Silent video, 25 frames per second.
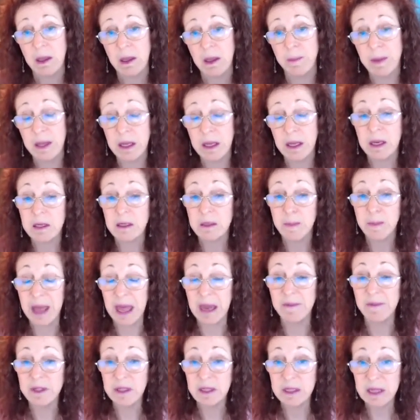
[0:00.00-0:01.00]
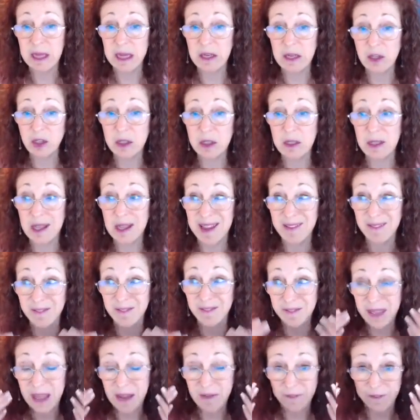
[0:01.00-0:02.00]
Because manifestation,
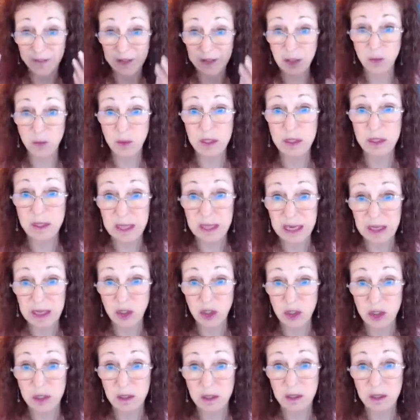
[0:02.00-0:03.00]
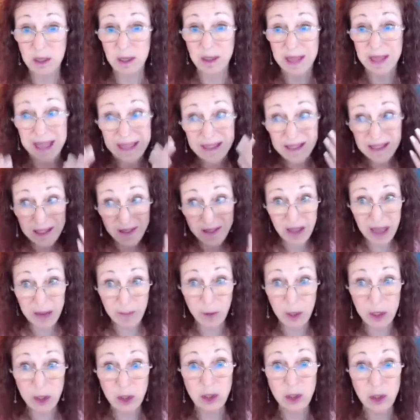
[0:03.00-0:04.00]
that visualization, that's the
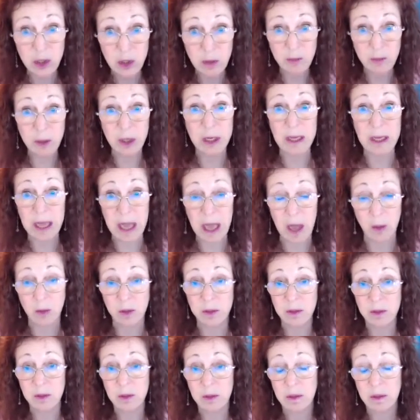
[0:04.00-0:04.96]
vibration you're putting out.